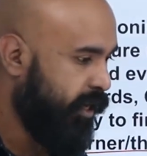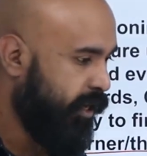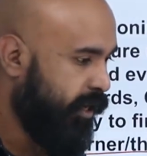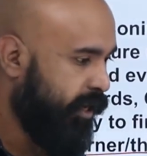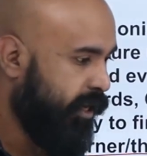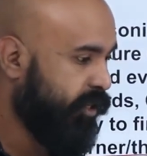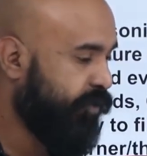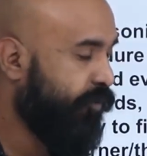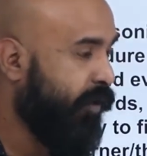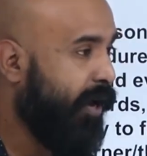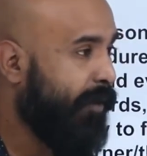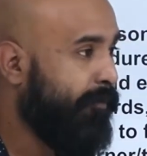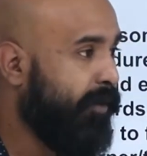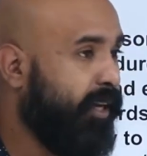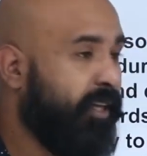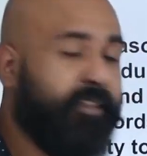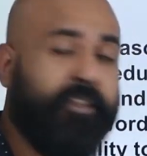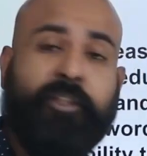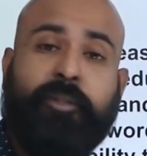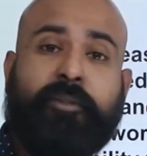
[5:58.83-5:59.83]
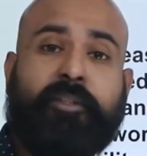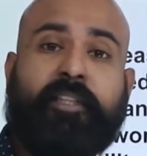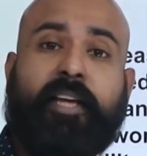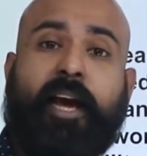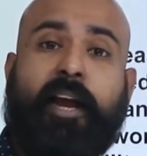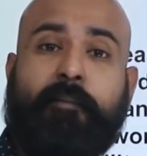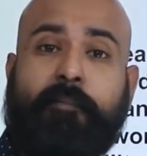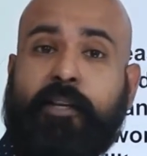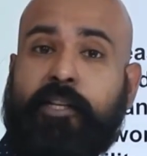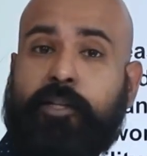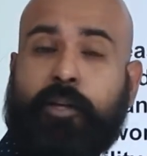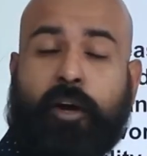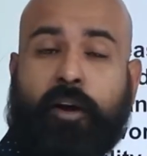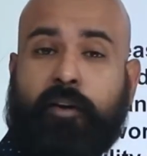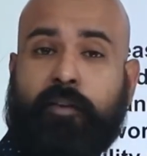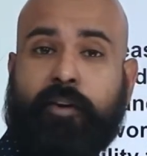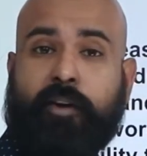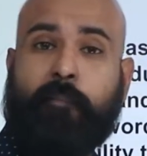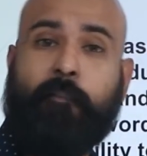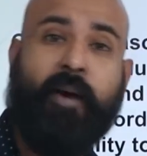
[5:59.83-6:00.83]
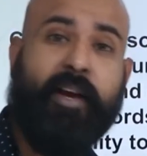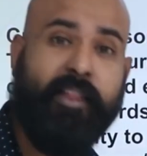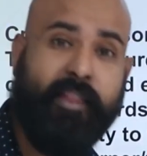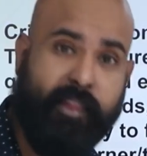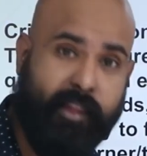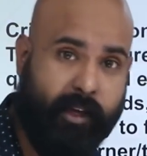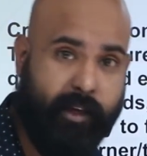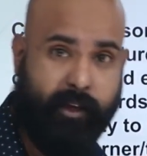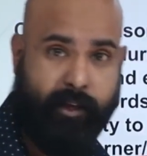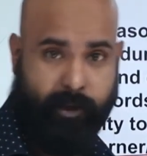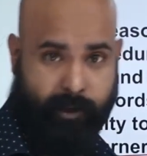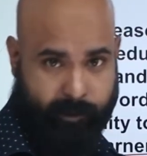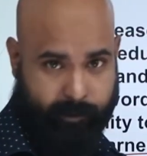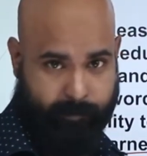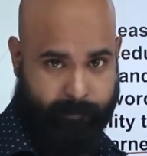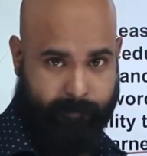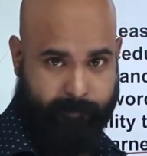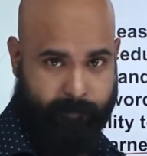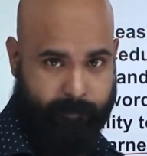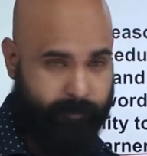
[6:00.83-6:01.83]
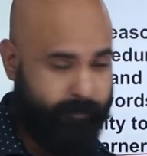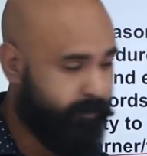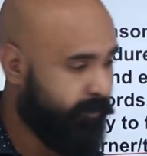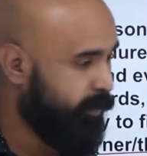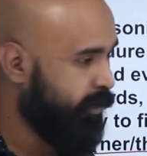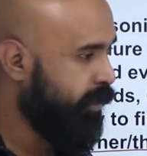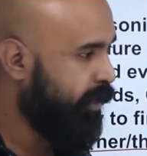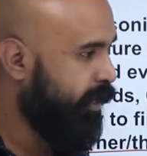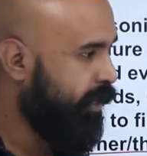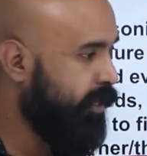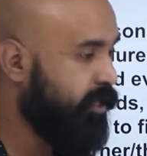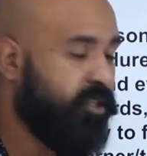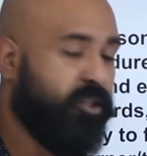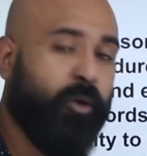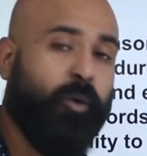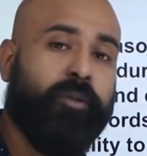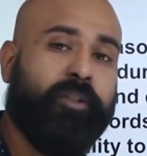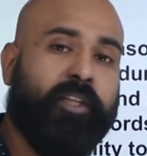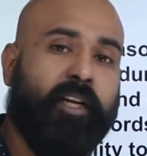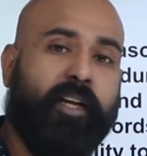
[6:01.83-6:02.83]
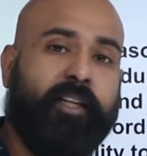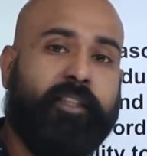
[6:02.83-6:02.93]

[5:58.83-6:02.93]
His family issues can be solved by thinking. His social